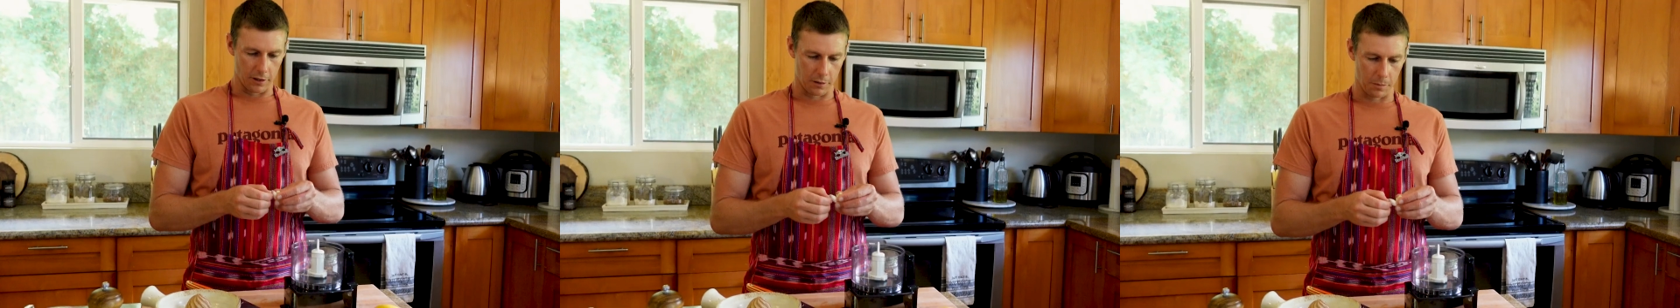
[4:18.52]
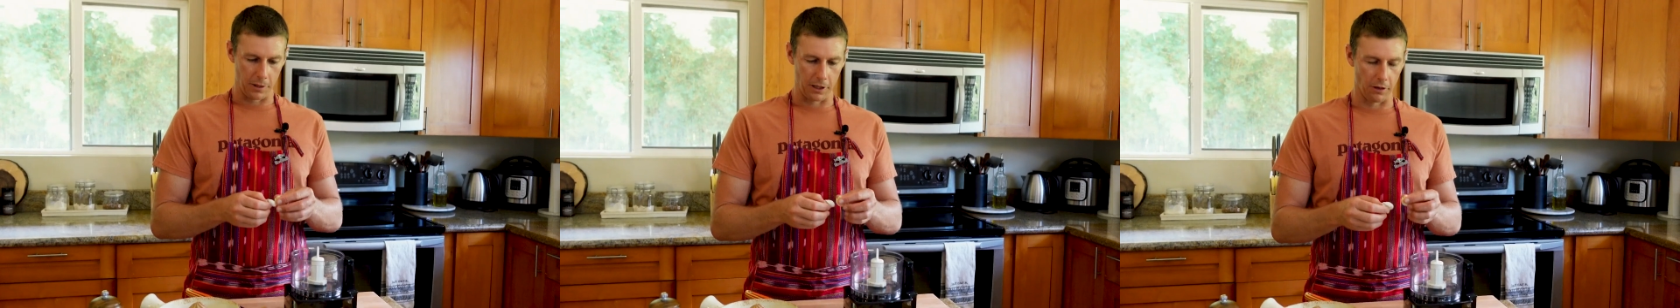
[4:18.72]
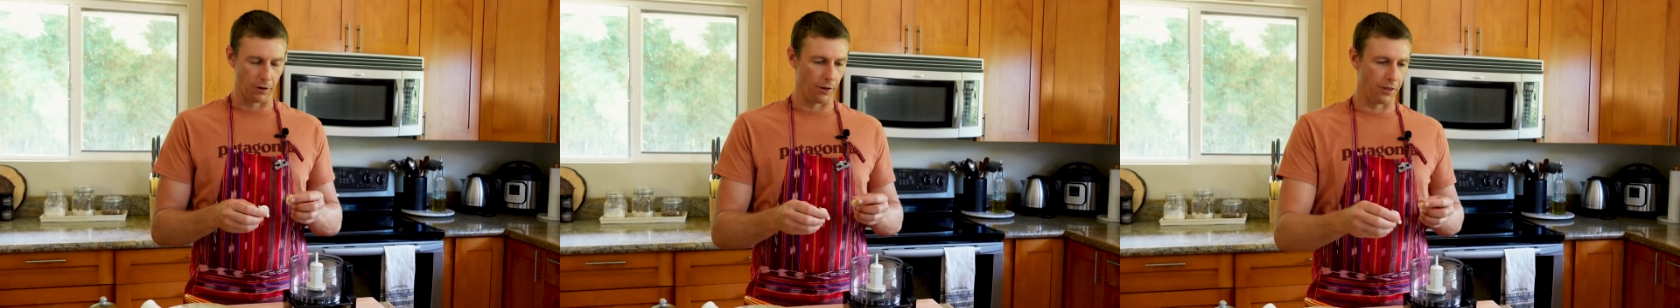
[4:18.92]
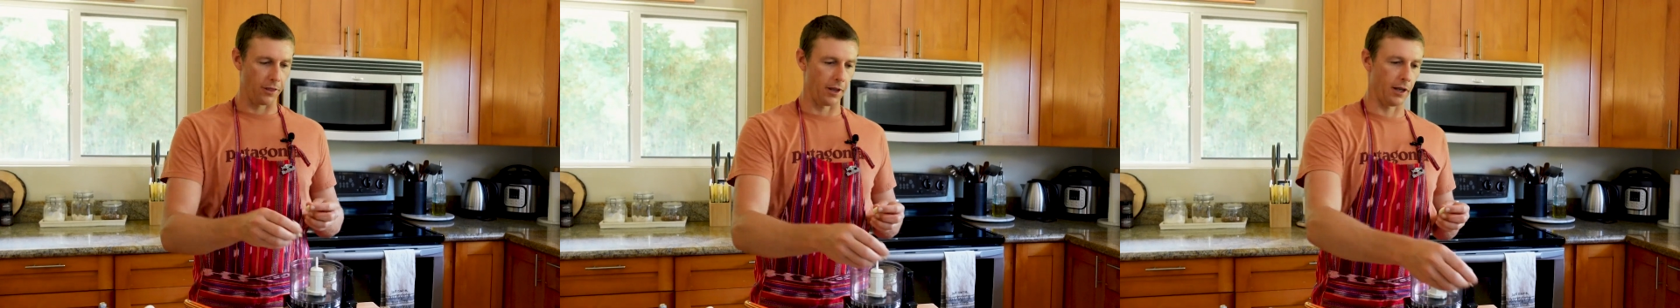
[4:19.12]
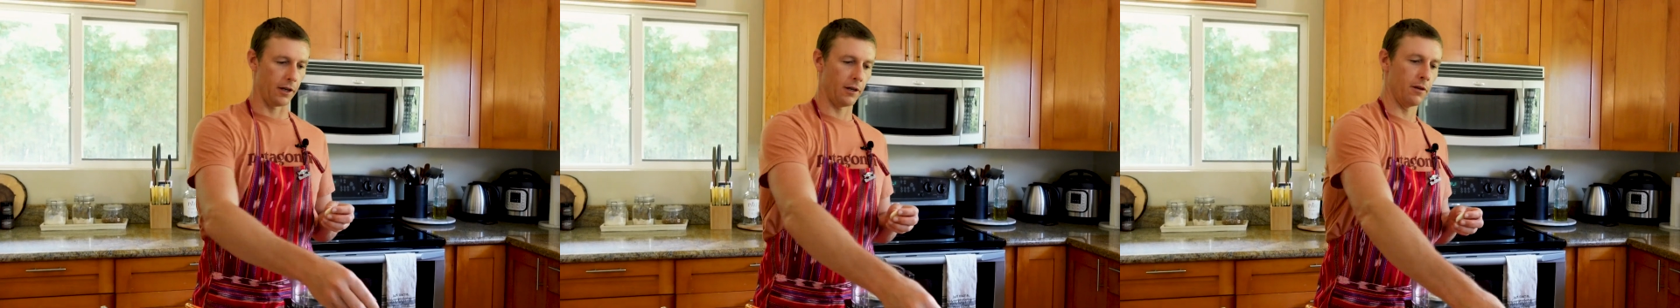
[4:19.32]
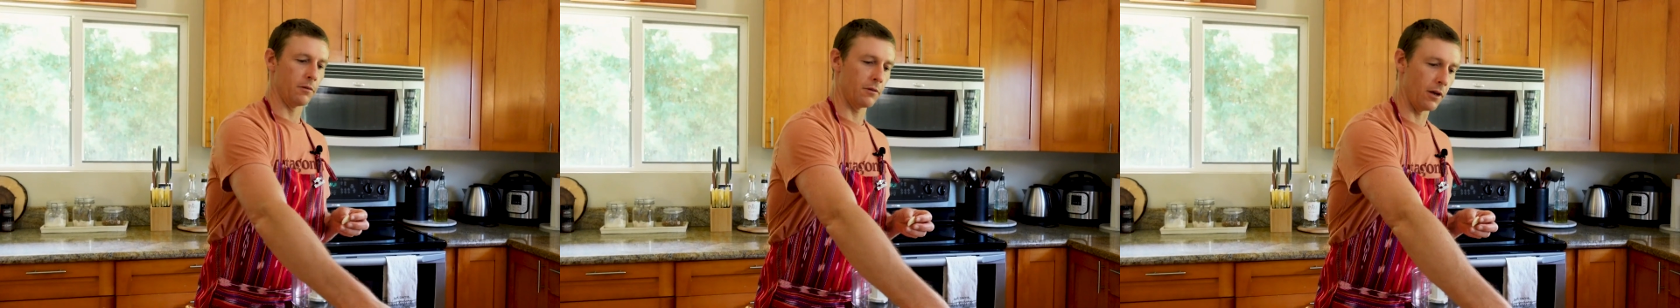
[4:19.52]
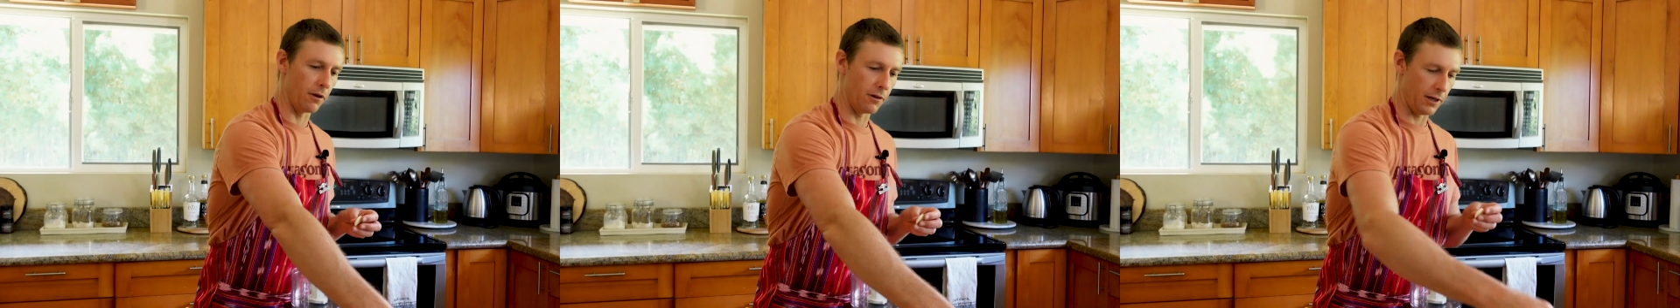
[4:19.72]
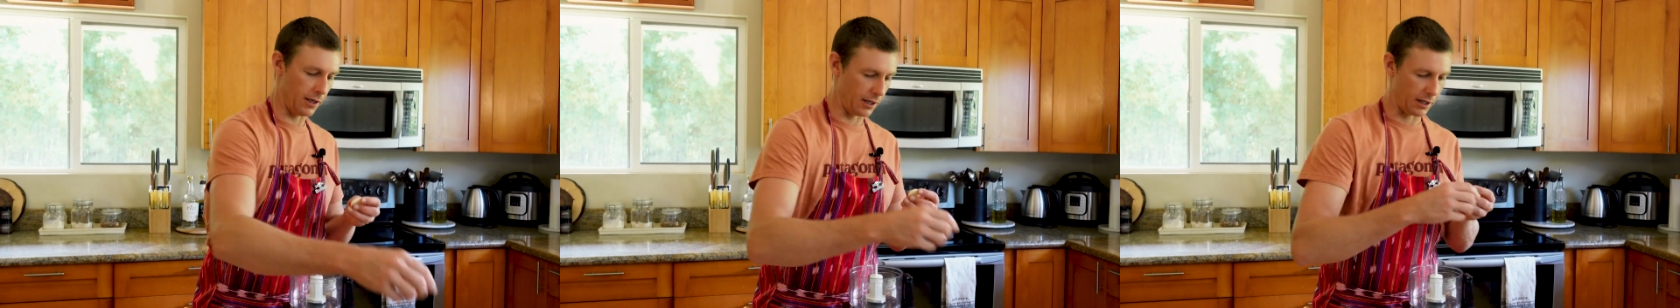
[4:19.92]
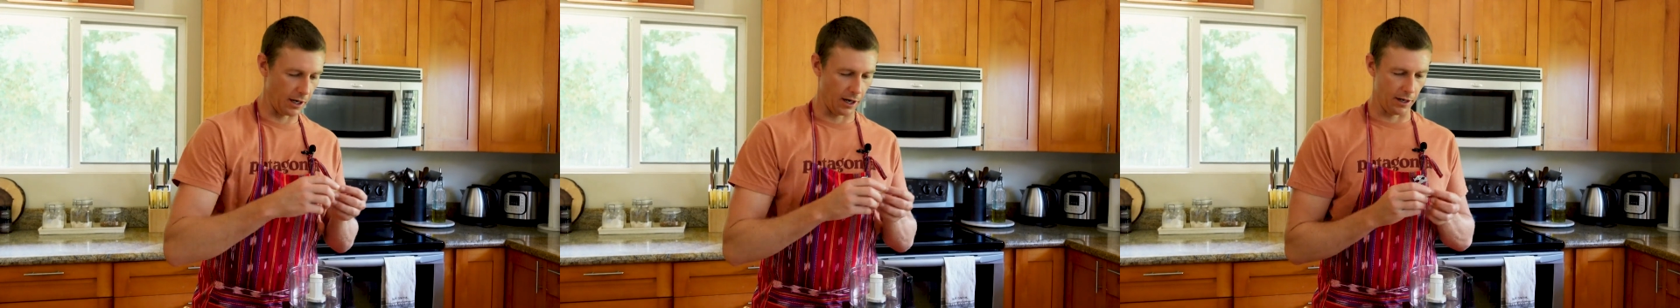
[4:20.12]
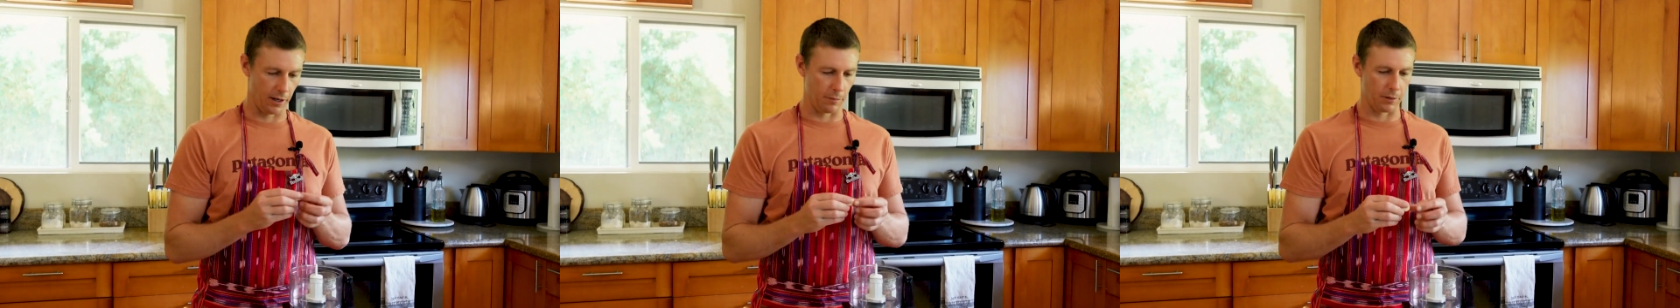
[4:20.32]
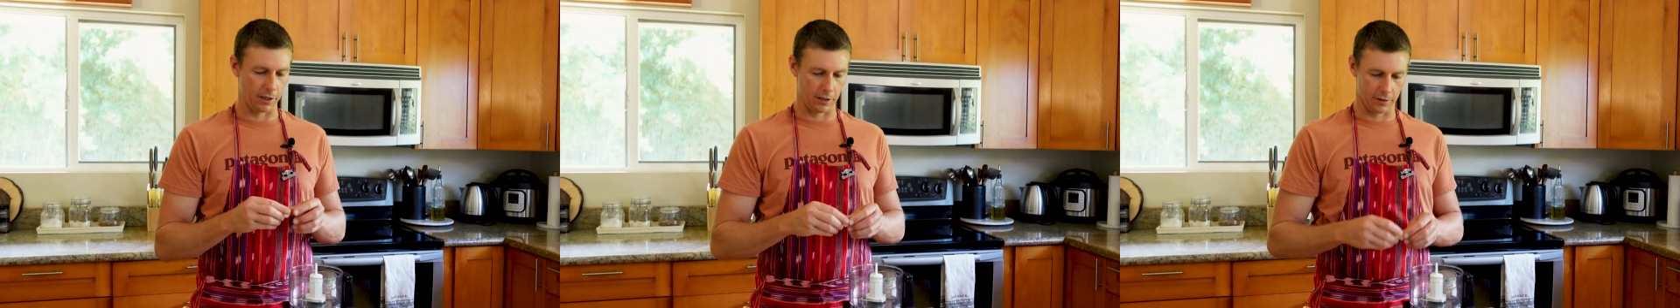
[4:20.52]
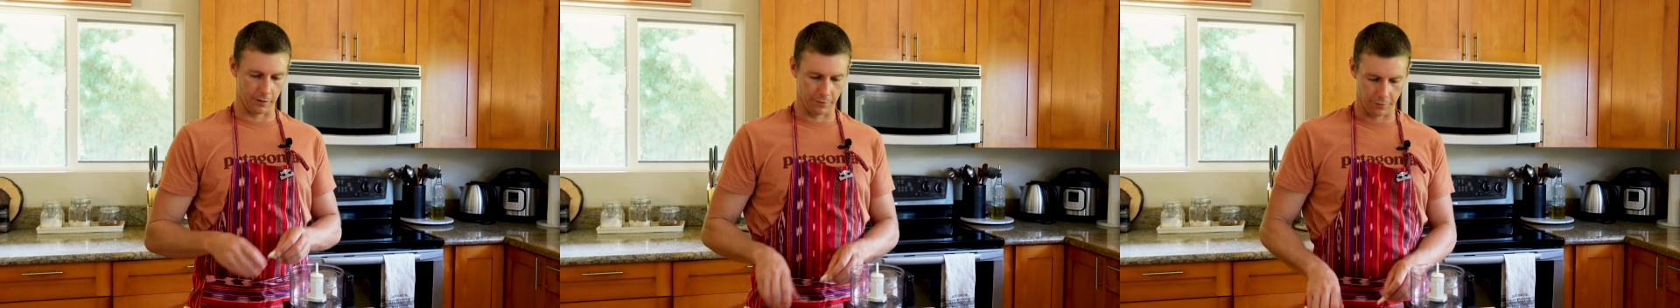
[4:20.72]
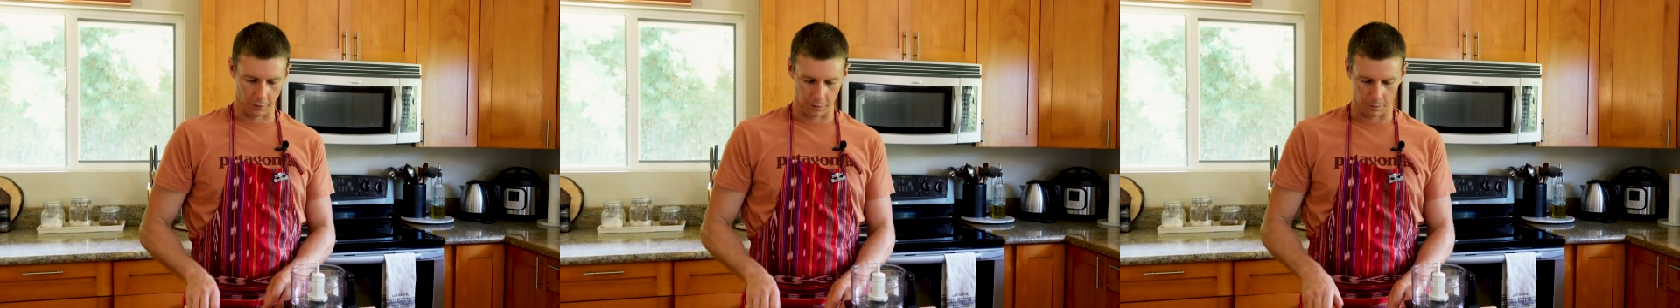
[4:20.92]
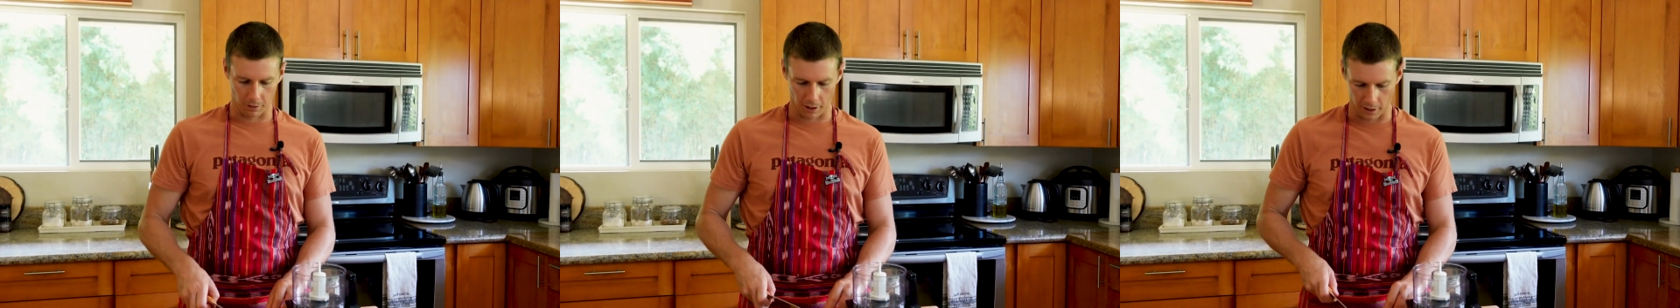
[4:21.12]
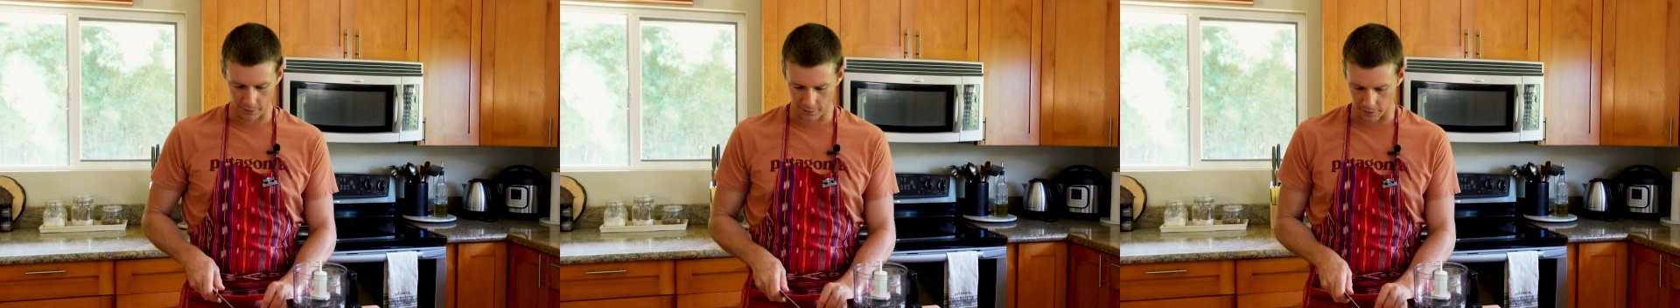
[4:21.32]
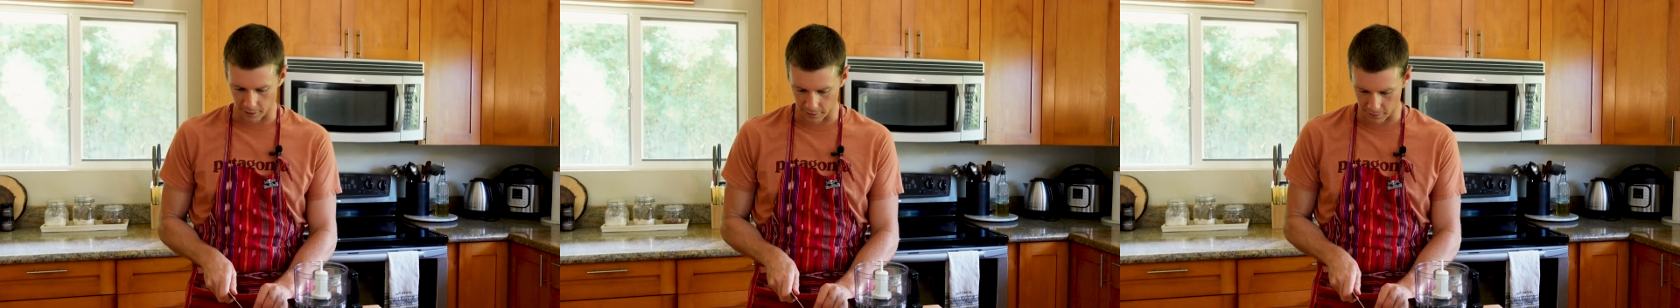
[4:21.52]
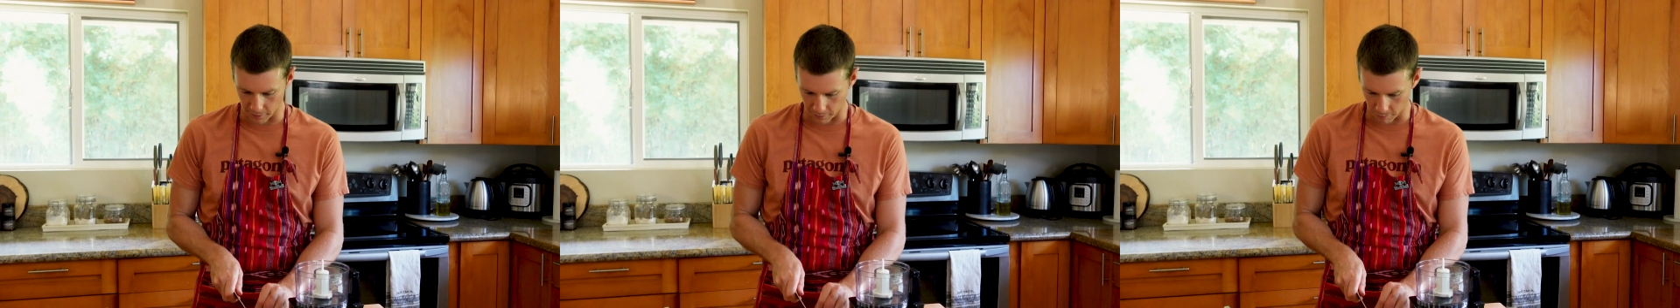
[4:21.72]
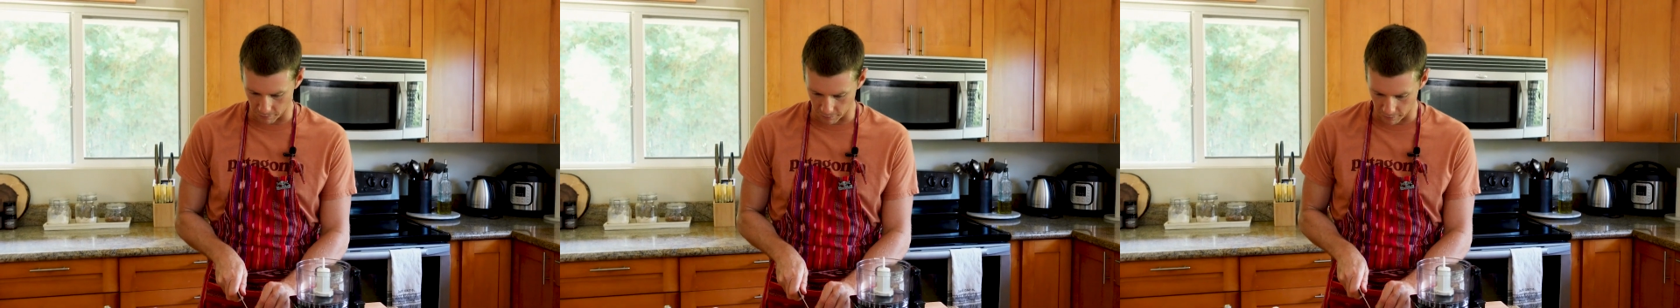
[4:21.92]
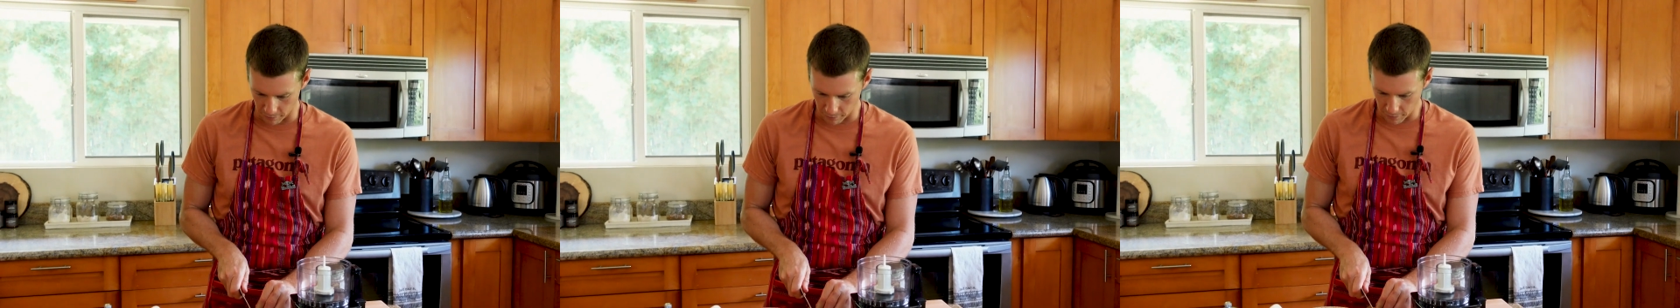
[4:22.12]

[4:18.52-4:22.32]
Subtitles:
Just peel the thing. Don't need to cut it because the food processor will